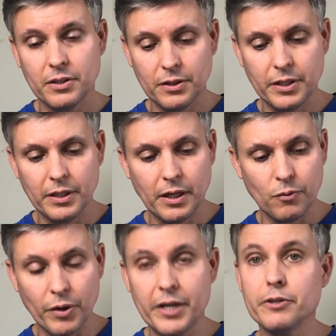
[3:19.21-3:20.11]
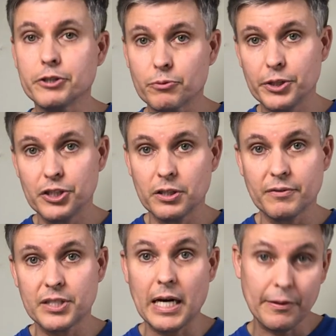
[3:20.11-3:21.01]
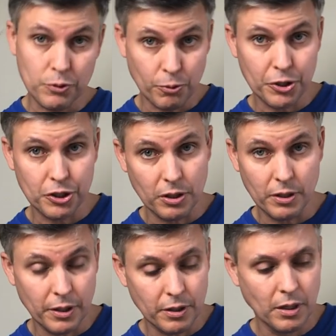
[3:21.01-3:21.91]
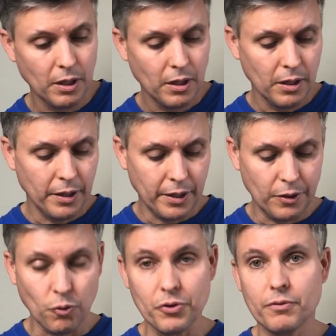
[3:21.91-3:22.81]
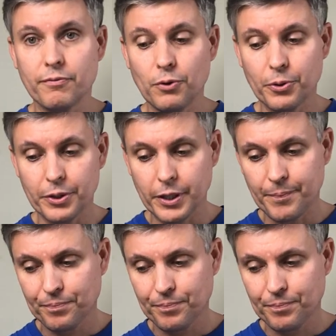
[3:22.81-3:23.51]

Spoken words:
in the Red Hills region of South Georgia and northern Florida.